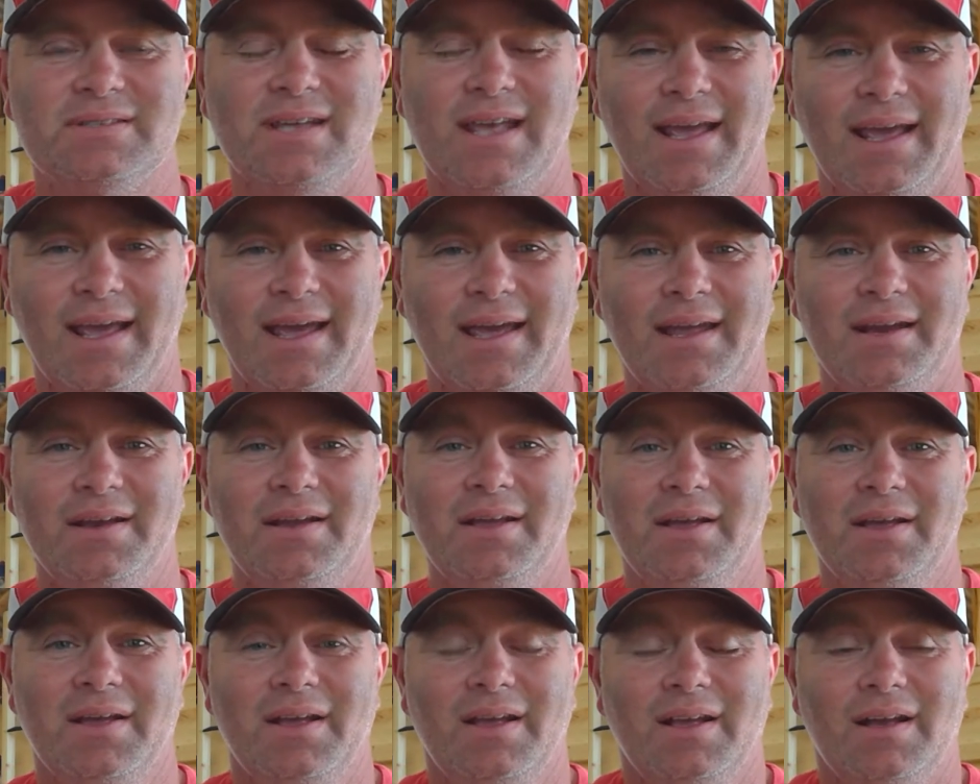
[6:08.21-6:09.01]
And
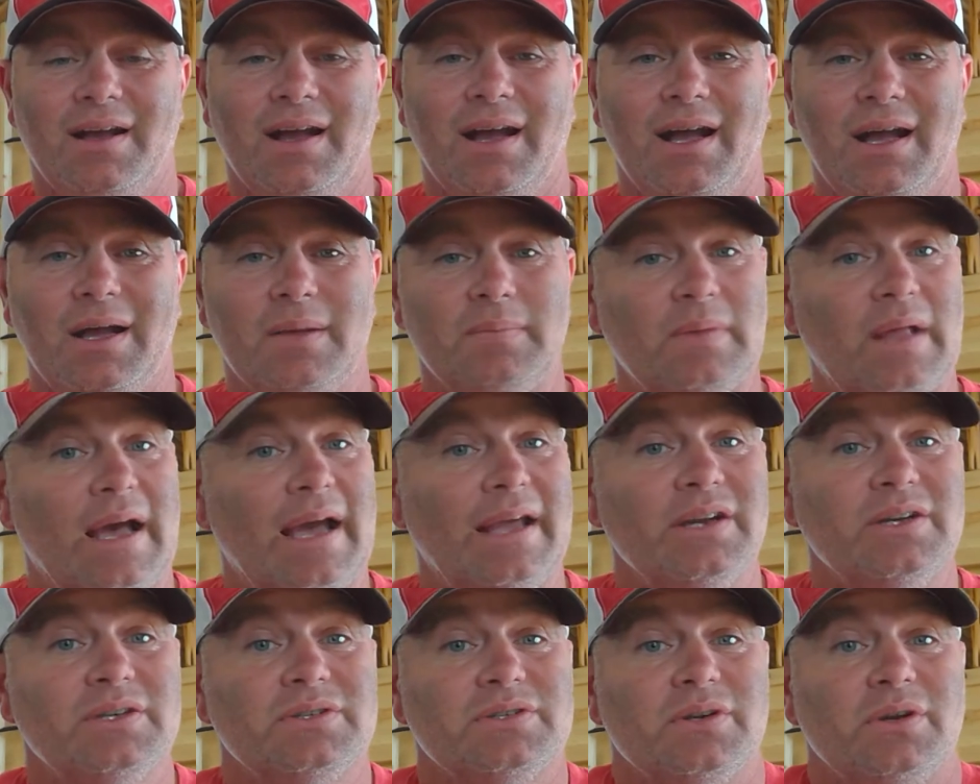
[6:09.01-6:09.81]

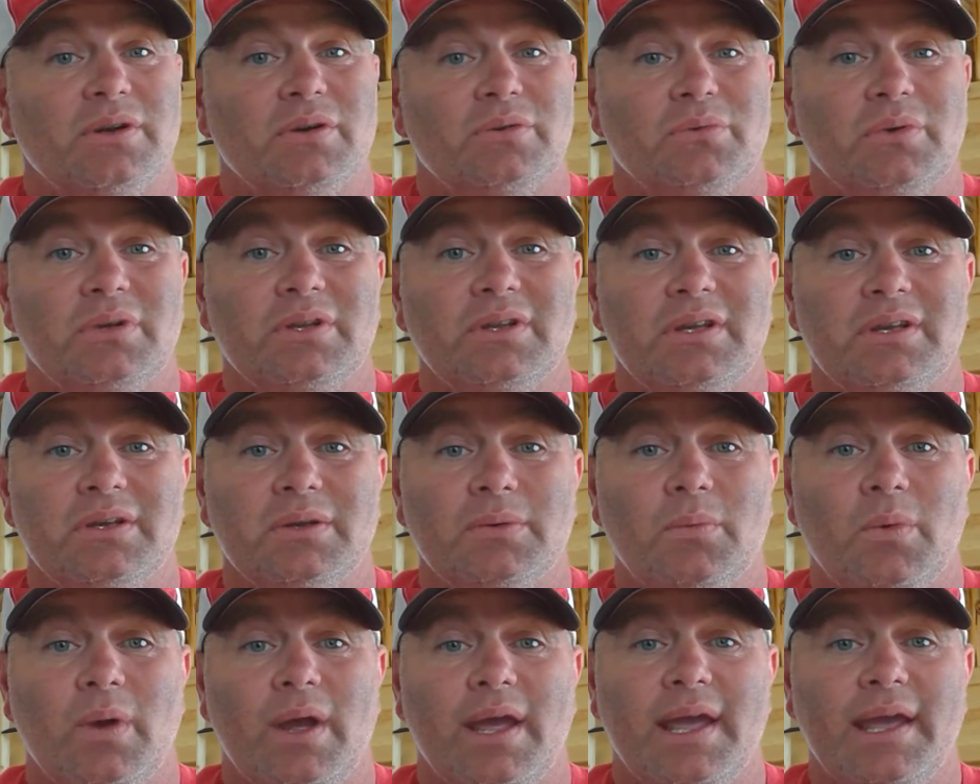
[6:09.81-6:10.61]
liners are a really
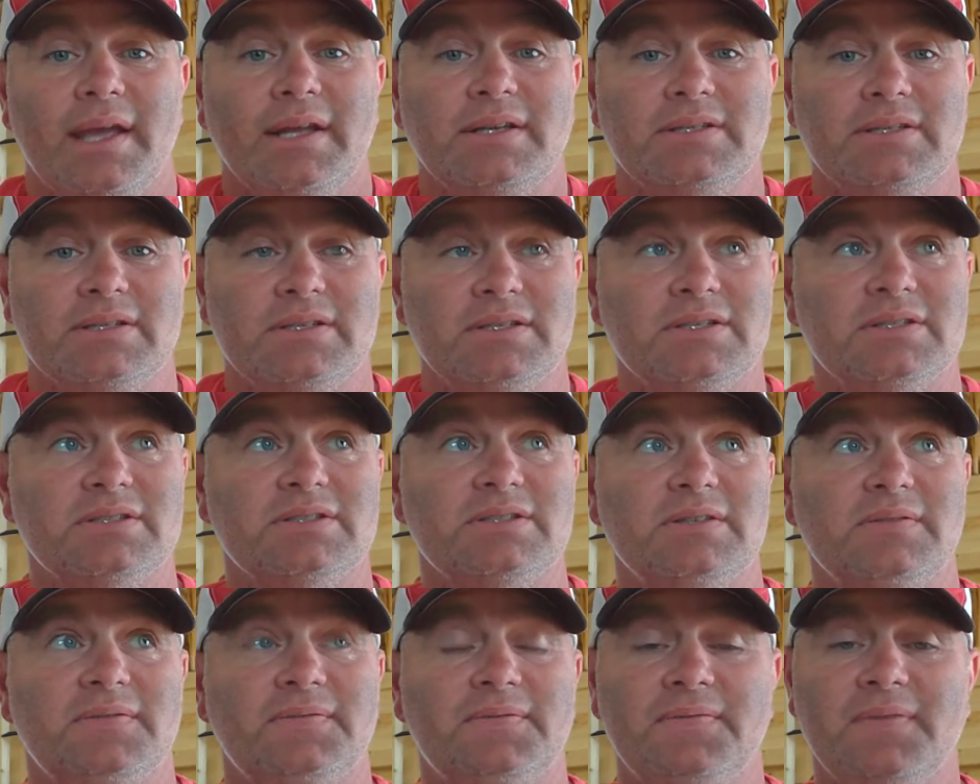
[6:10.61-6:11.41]
good way to
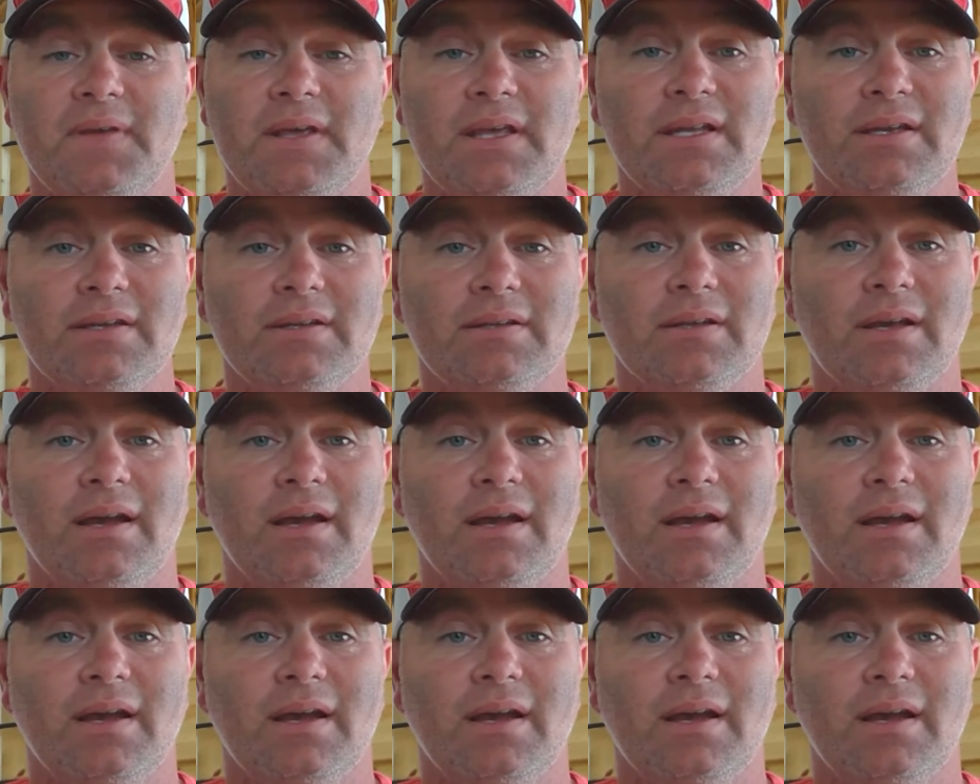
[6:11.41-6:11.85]
just defeat,